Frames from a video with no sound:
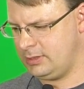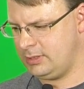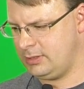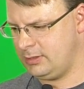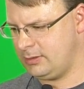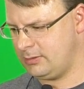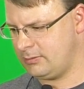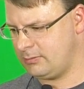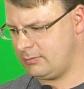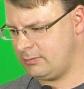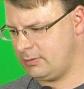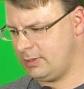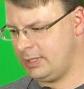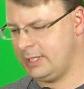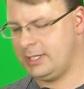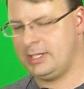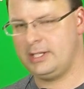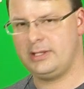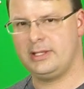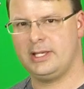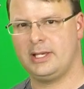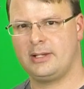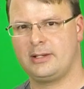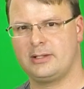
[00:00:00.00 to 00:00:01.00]
You don't really
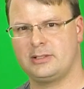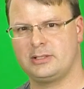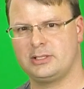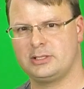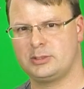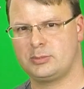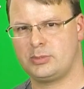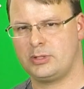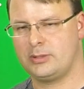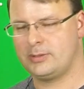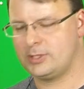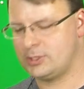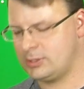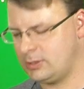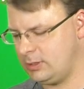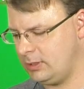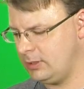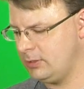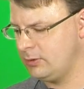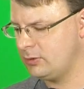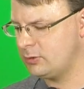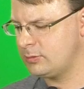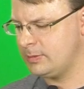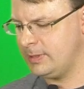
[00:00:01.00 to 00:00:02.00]
need that because it's pretty much
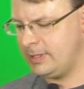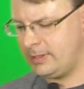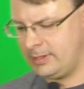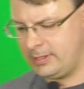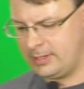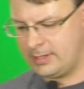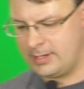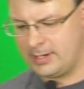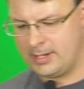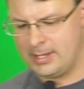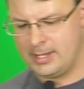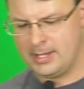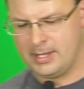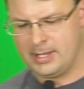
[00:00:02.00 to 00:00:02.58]
closed by then.